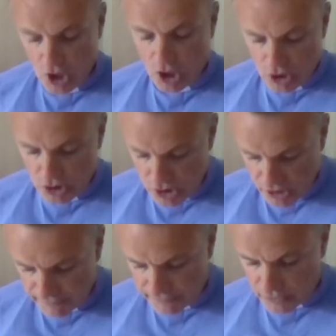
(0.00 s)
Our
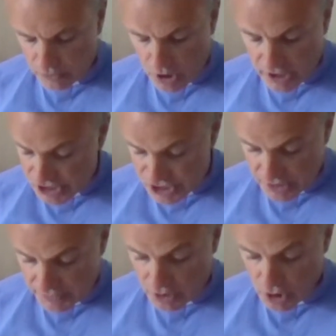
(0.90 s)
love for each
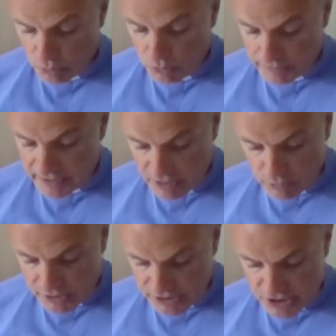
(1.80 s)
other will be a
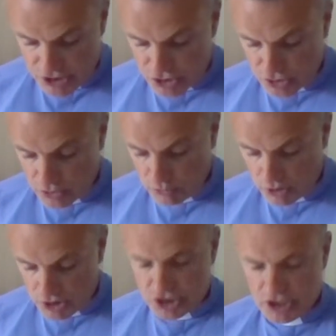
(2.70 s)
witness to a
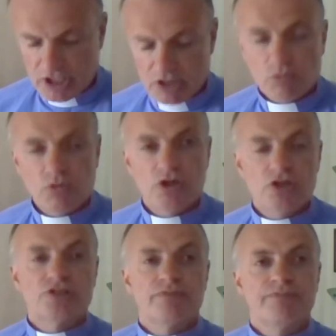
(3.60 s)
watching
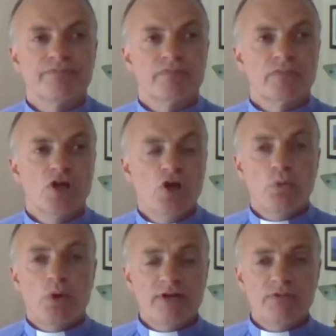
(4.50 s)
world.
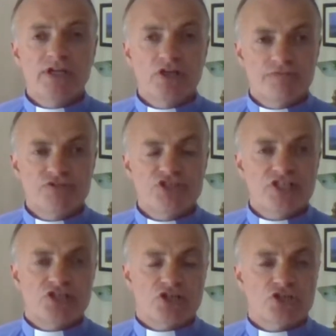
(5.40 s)
When we love
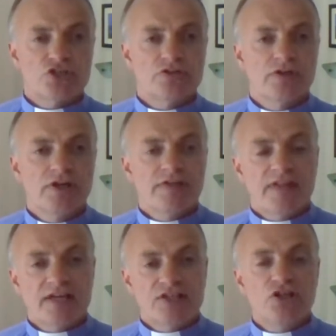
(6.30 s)
Jesus,
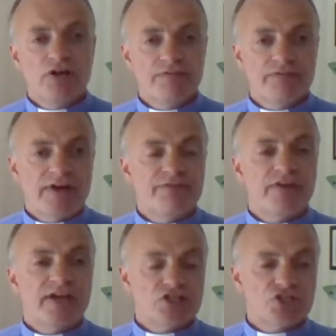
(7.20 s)
that love
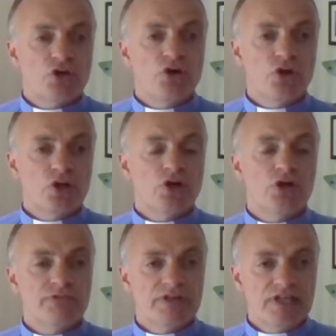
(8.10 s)
affects all
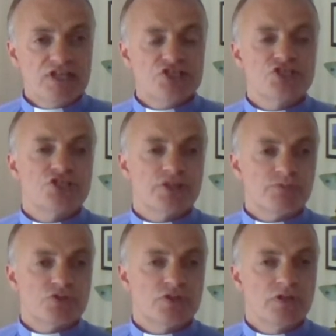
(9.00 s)
our
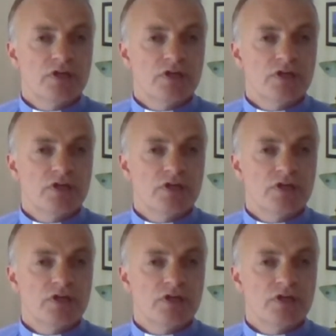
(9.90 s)
relationships.